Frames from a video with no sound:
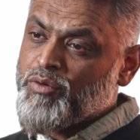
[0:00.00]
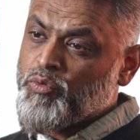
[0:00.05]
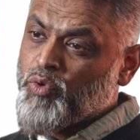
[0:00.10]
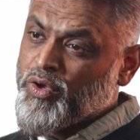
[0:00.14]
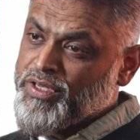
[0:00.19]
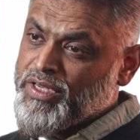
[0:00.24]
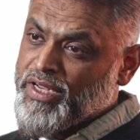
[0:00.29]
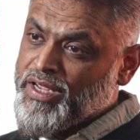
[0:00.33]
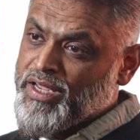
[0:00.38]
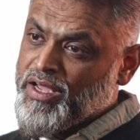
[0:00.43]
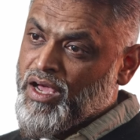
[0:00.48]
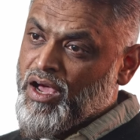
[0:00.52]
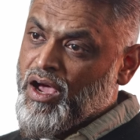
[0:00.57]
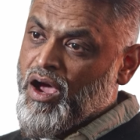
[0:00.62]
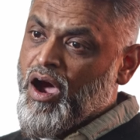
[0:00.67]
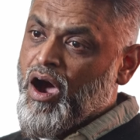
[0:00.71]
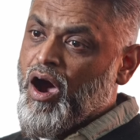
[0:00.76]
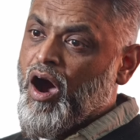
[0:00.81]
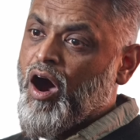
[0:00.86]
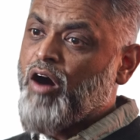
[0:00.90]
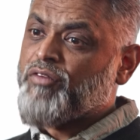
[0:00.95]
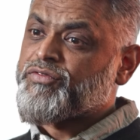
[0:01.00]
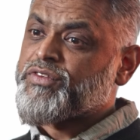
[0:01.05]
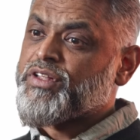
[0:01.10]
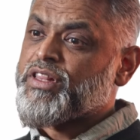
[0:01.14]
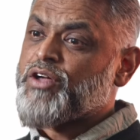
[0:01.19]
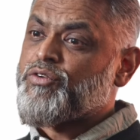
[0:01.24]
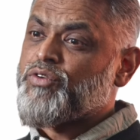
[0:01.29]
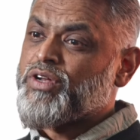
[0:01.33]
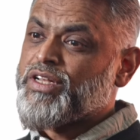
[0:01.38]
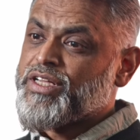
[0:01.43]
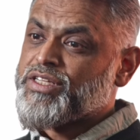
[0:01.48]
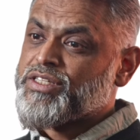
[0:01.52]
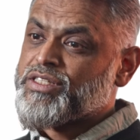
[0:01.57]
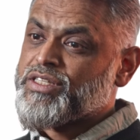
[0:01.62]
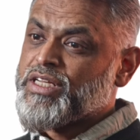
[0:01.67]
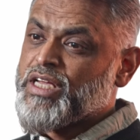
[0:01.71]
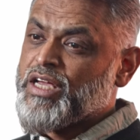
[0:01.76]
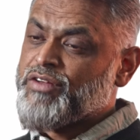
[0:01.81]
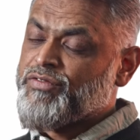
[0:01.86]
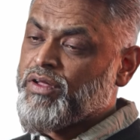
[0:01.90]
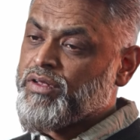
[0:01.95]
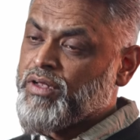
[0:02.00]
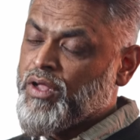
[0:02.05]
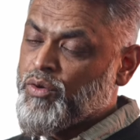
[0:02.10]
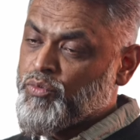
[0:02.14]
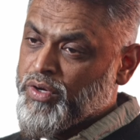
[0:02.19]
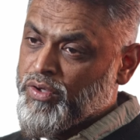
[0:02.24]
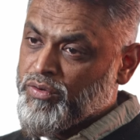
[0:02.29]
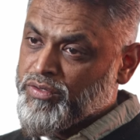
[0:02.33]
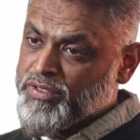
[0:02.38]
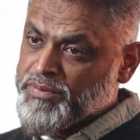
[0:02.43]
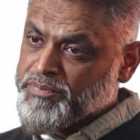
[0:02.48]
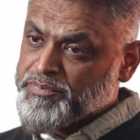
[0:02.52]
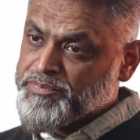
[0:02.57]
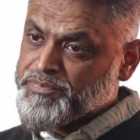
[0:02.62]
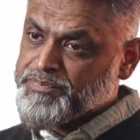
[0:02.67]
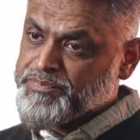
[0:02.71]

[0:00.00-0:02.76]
one day after their release, if Allah willed.